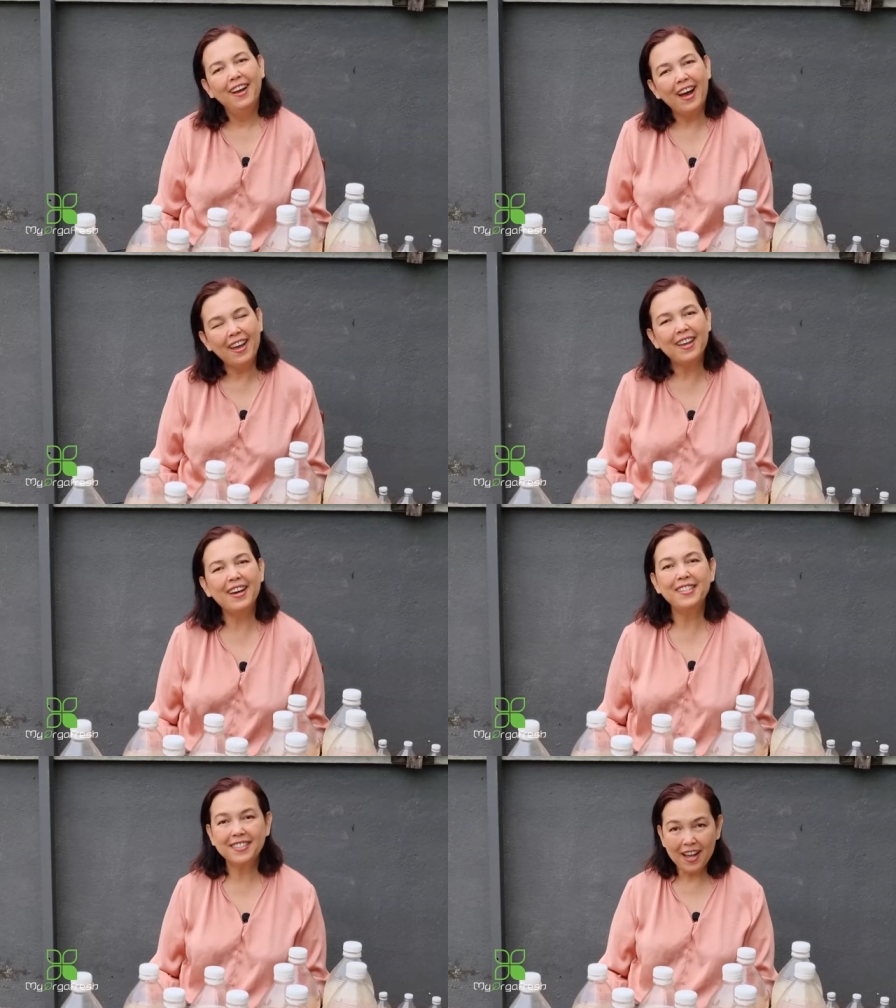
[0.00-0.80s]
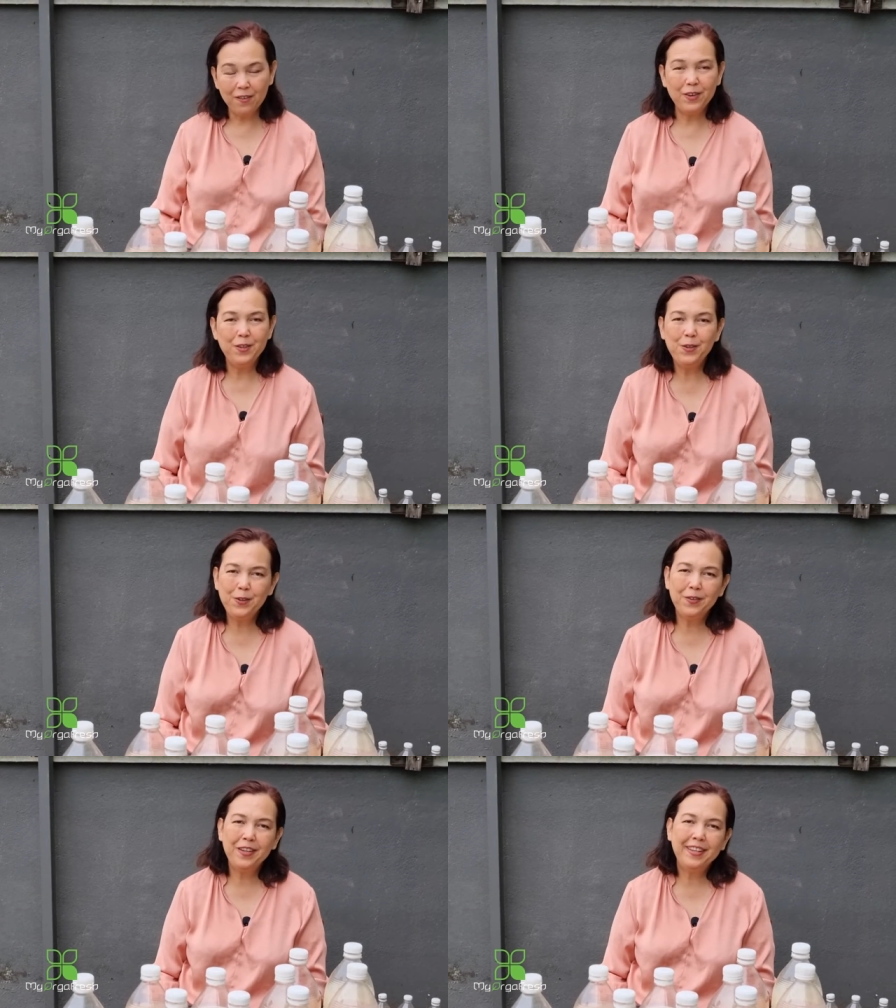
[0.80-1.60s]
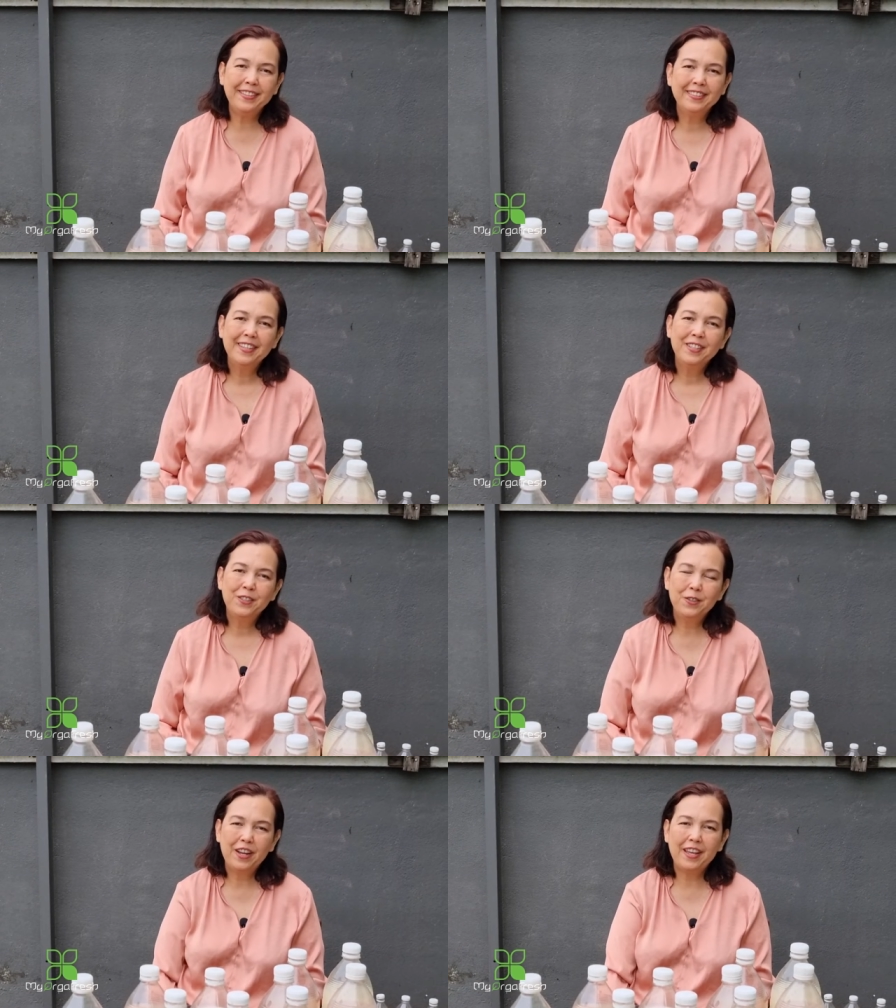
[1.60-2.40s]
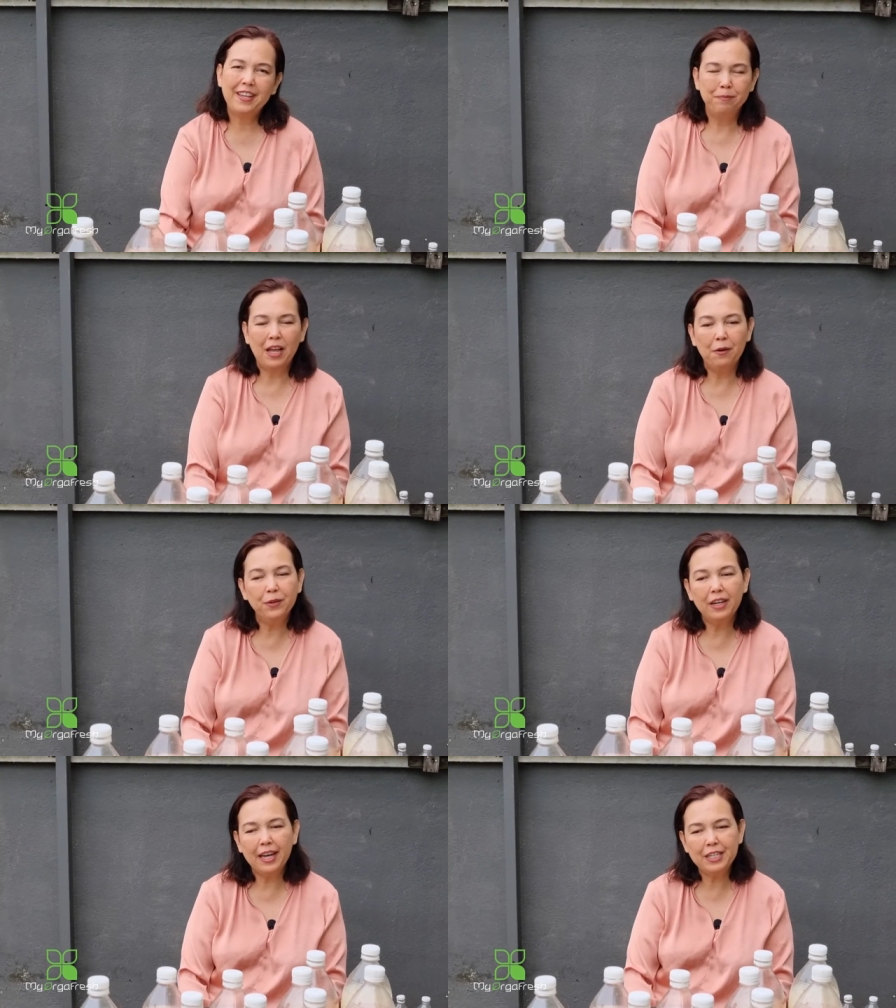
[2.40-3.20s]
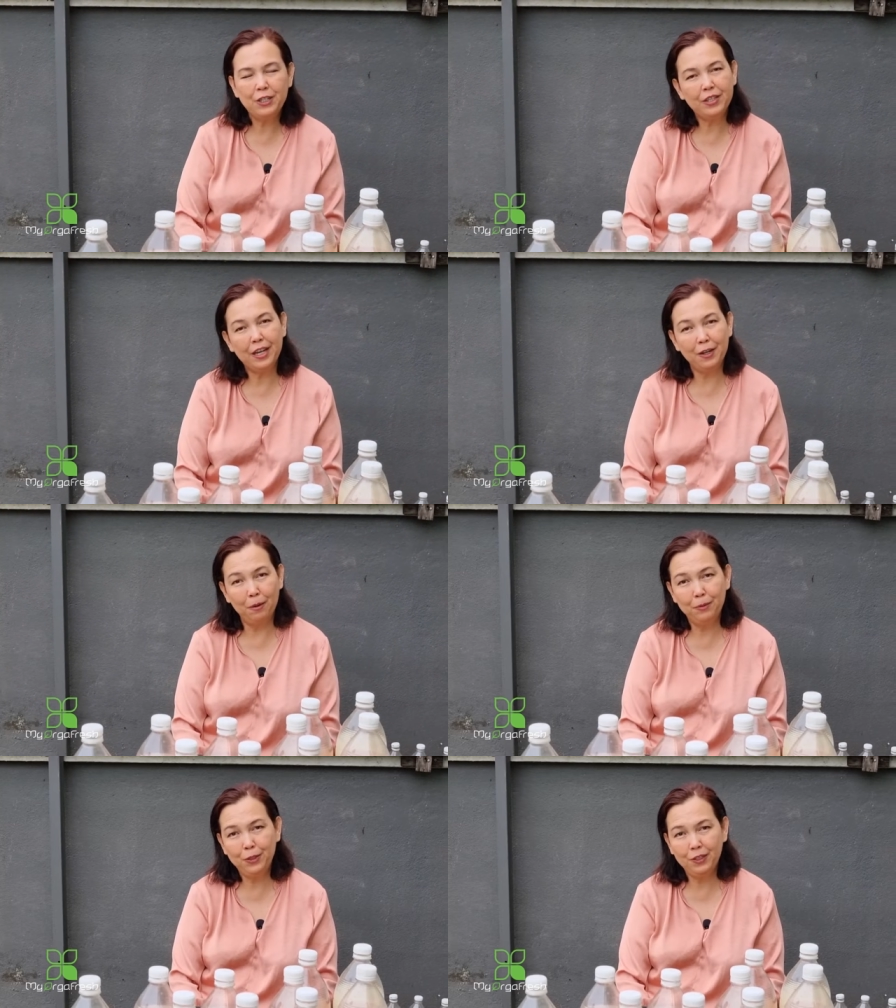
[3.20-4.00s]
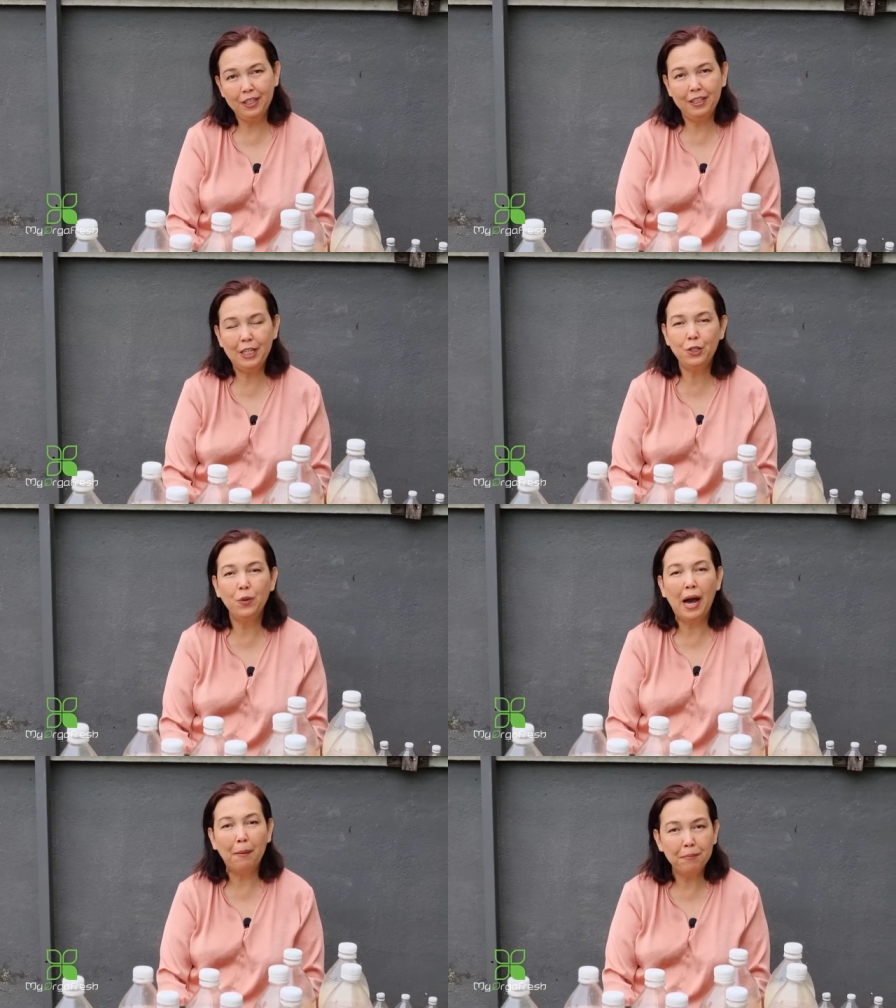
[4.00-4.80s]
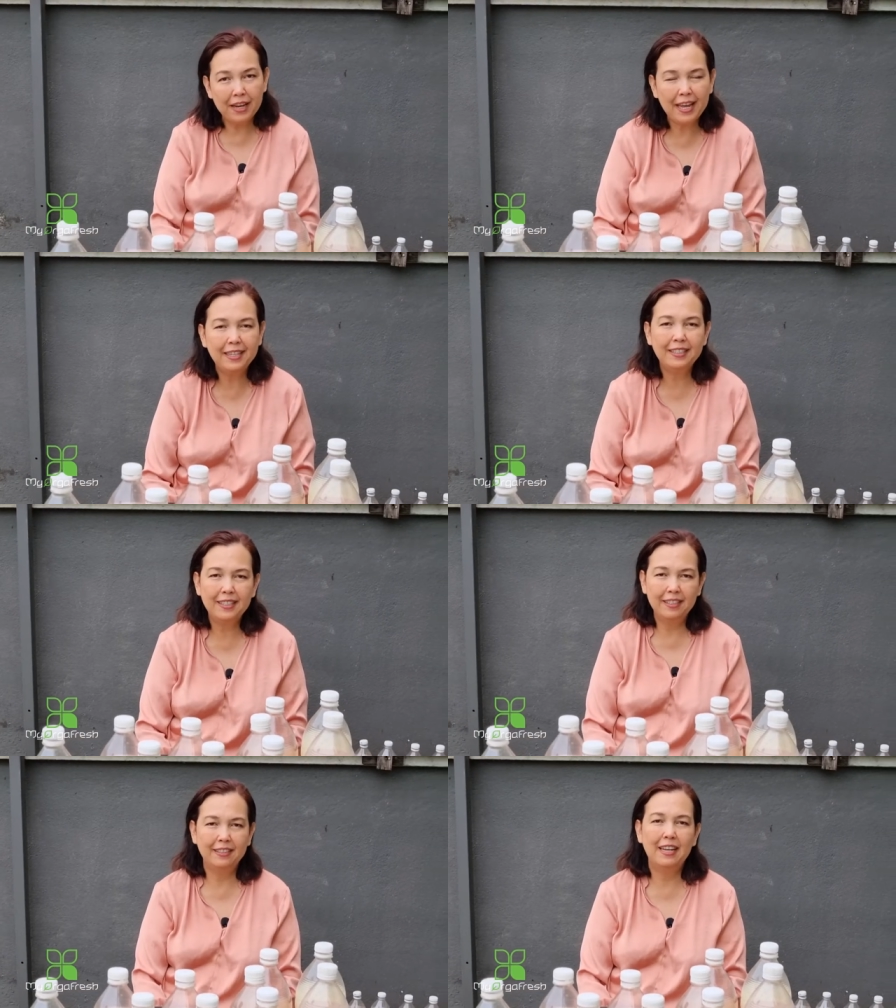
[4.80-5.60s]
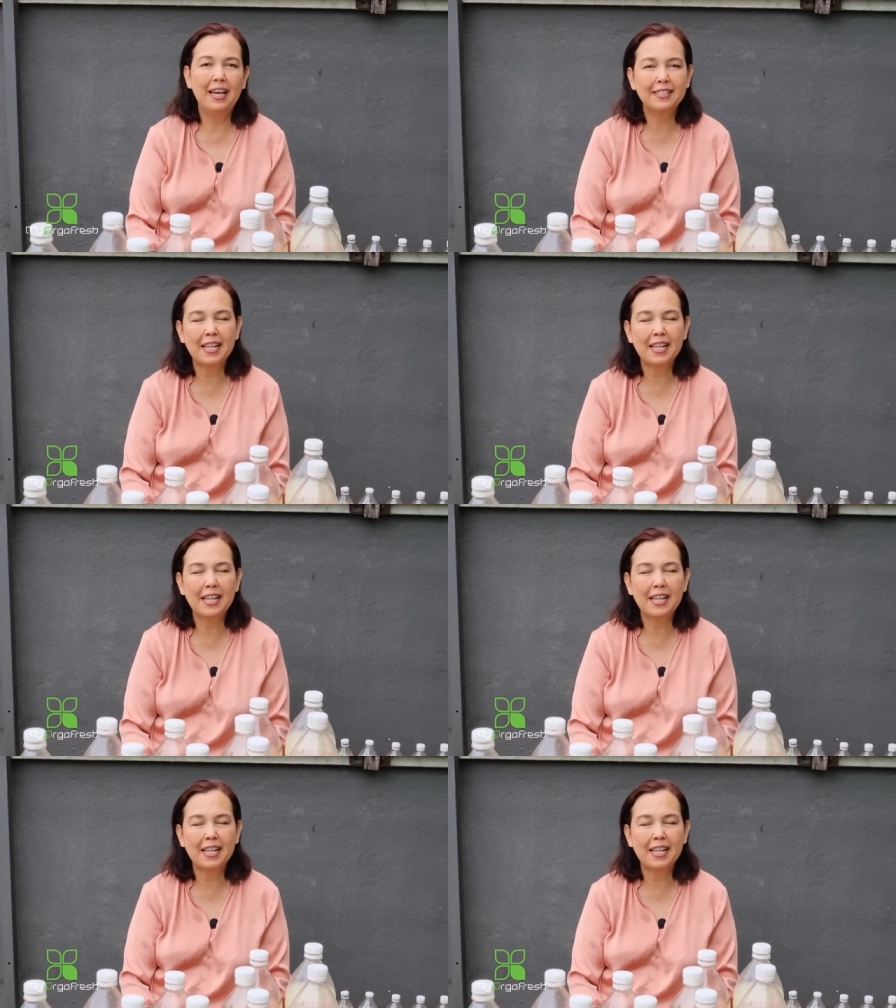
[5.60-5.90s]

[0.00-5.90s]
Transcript: Hi guys, how are you doing? Today I would like to take the opportunity to update the last